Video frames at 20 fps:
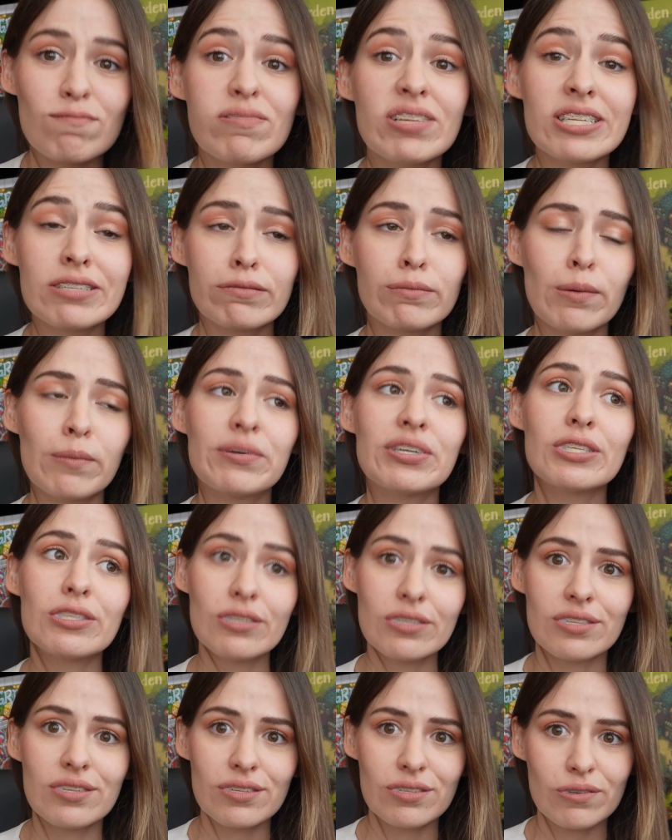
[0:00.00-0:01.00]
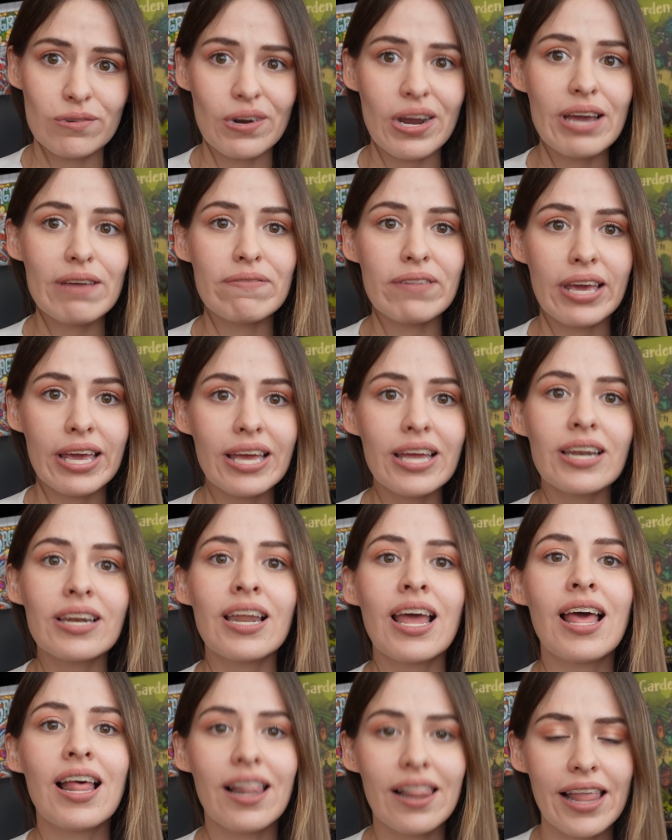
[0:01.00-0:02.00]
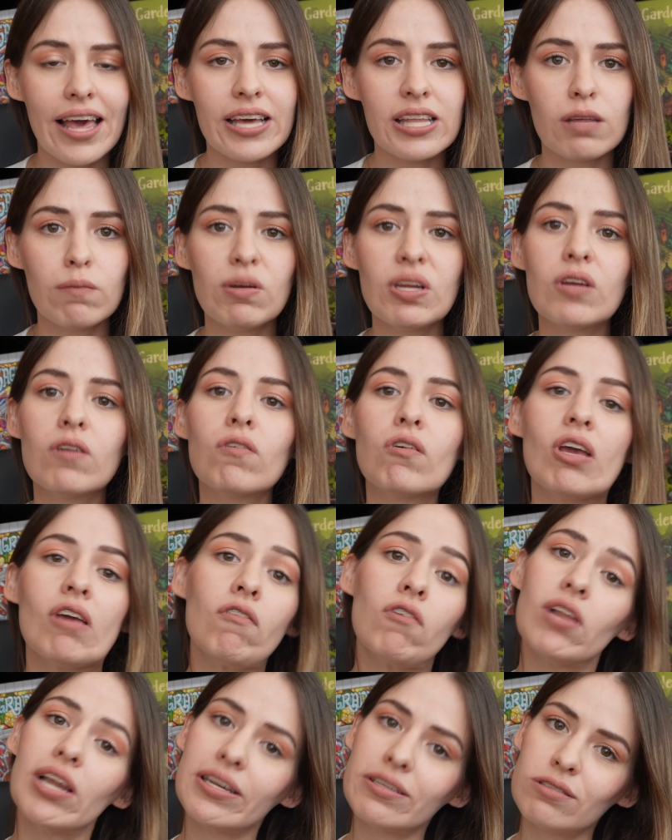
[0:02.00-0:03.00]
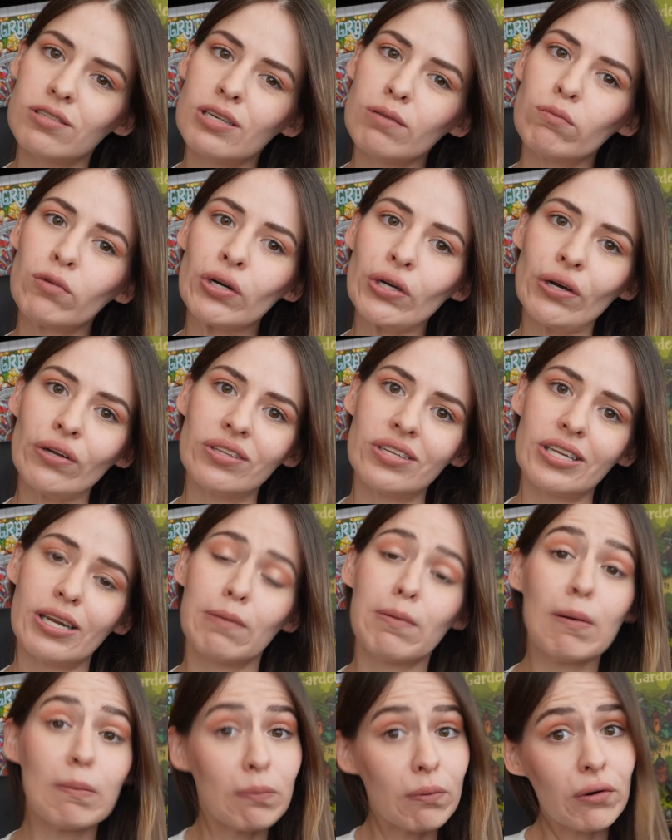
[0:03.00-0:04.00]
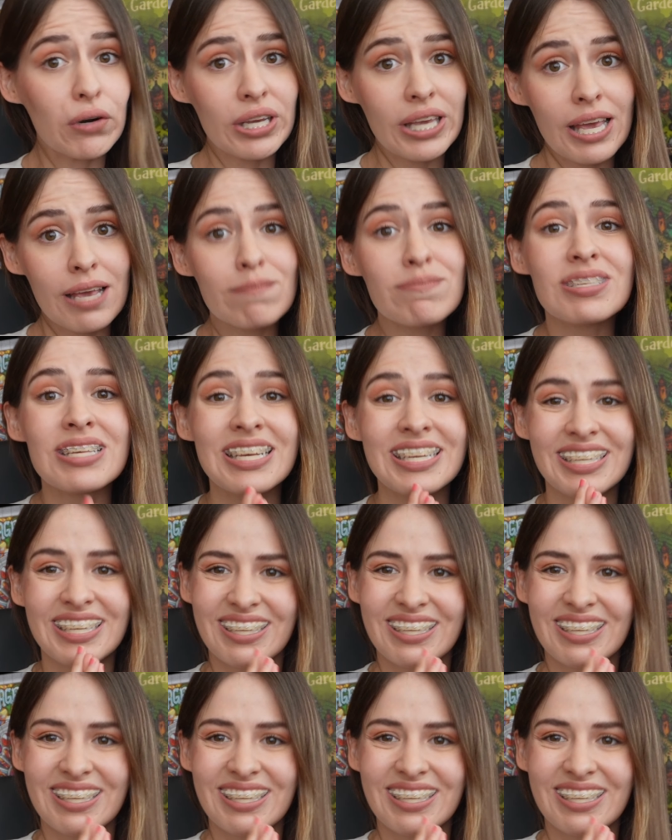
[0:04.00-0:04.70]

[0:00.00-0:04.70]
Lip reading: Please remember to subscribe and like the video if you like to see more content about board games.